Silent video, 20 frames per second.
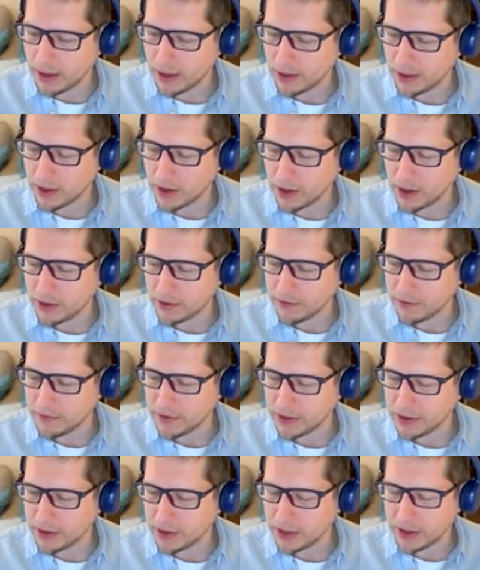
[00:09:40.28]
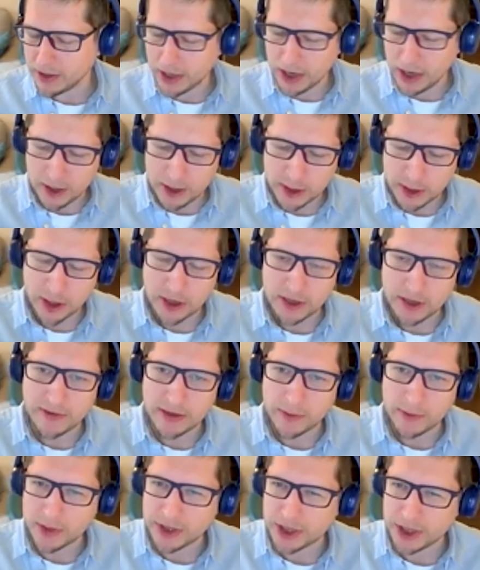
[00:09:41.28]
kind of the other side of
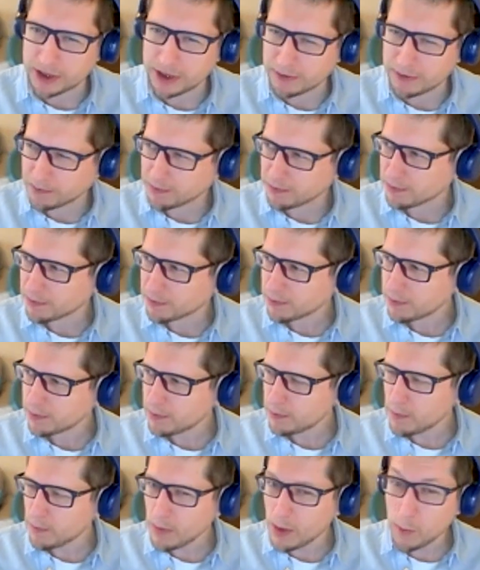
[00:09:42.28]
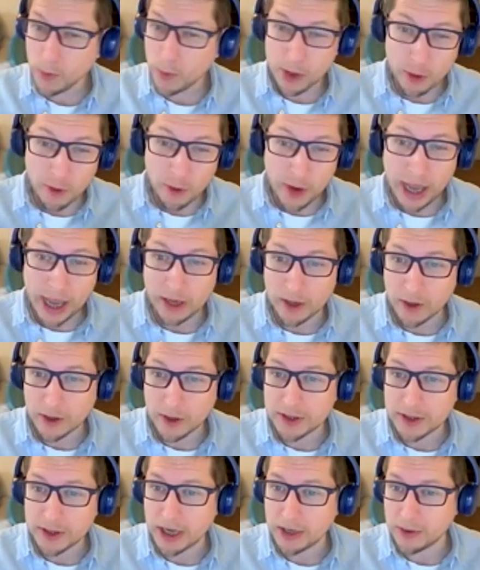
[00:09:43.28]
it, which is when you're creating
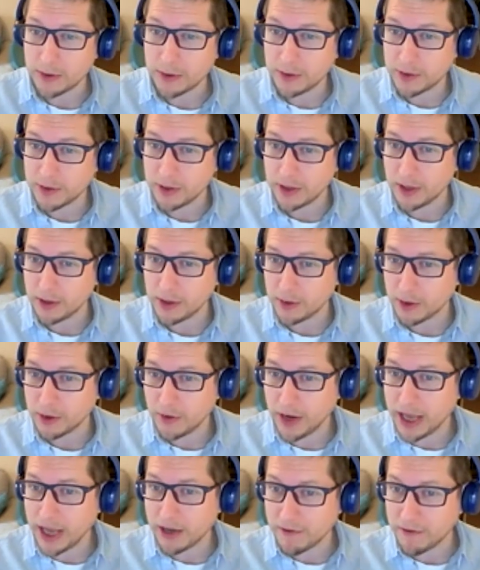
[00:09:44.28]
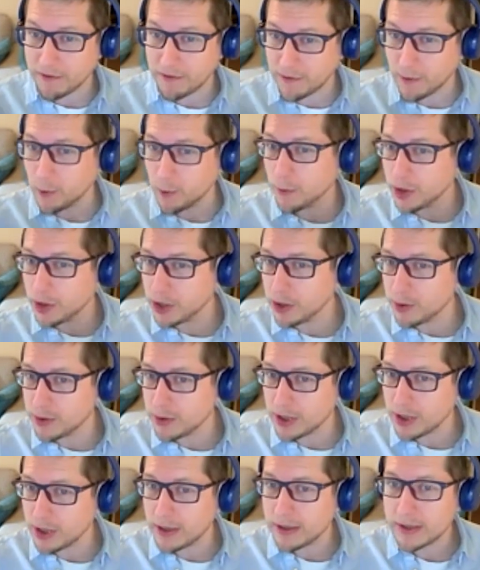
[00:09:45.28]
content, you're creating for a
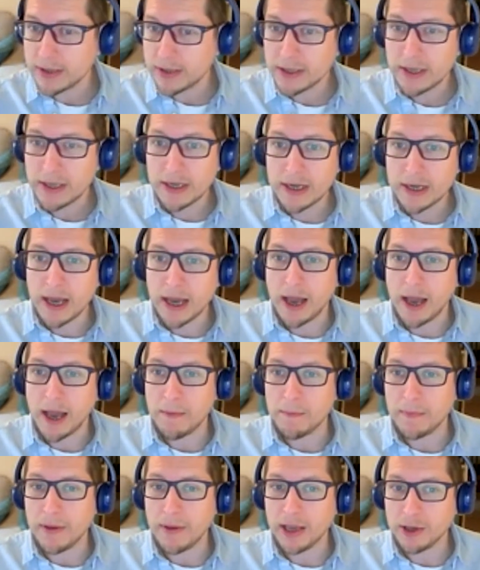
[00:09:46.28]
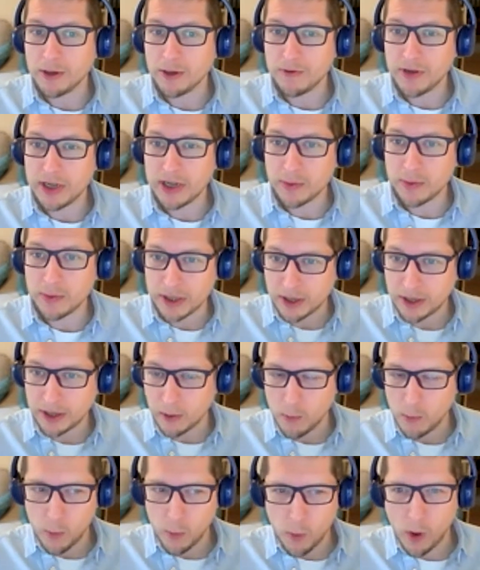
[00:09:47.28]
user, and you really want to
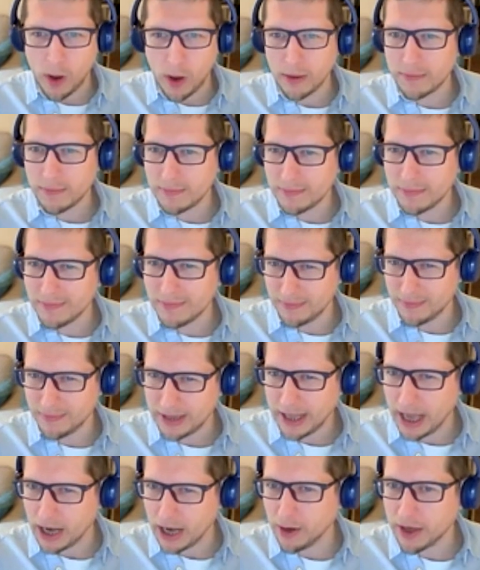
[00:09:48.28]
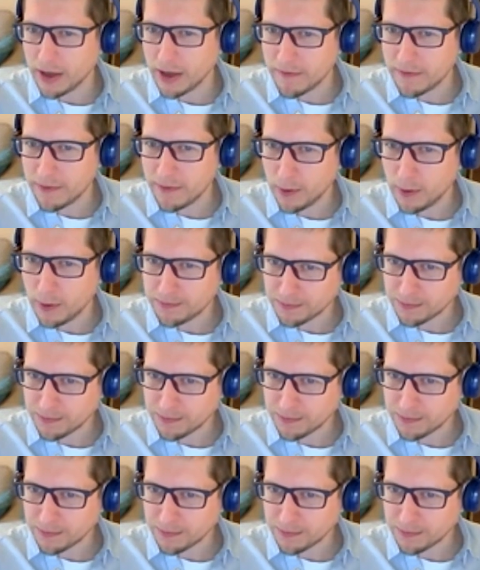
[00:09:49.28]
know what they're looking for.